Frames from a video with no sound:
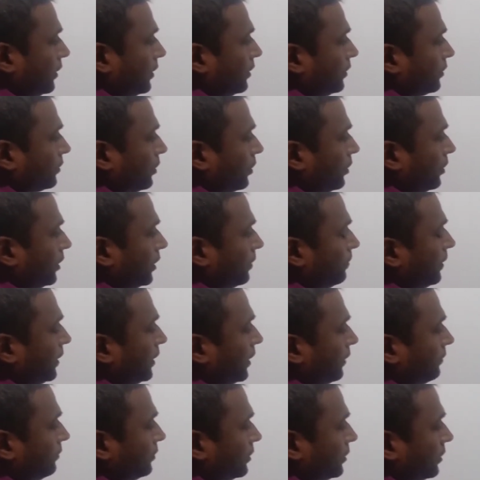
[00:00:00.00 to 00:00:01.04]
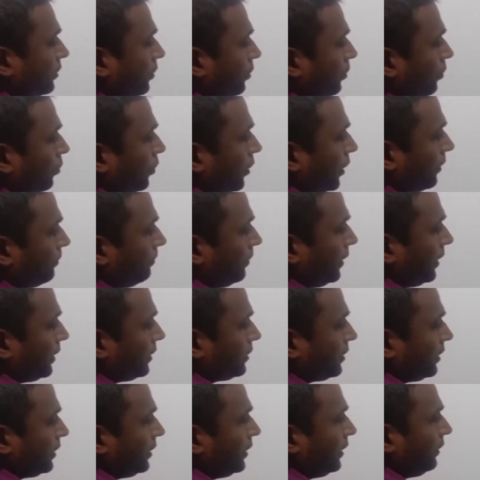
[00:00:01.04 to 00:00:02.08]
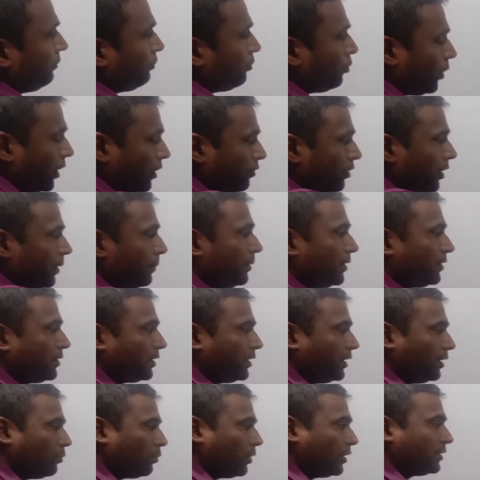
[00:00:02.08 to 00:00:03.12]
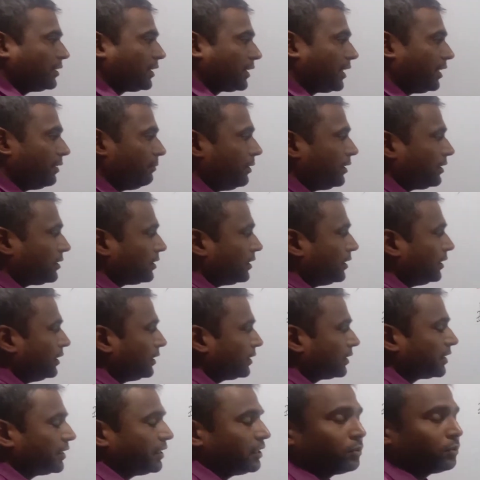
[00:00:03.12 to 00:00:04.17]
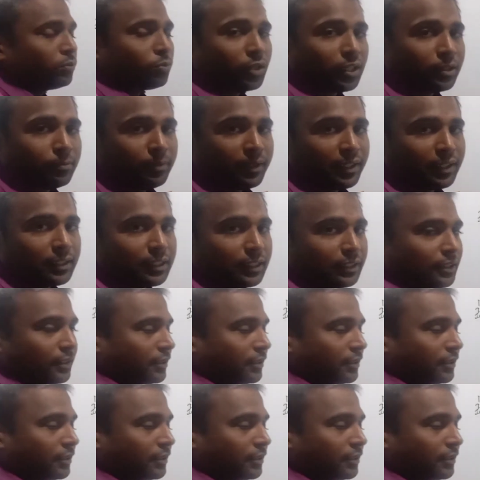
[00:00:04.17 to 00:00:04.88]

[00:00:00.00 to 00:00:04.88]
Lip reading: So it becomes 1 by T. If one vibration in 1 second means it is 1 by T.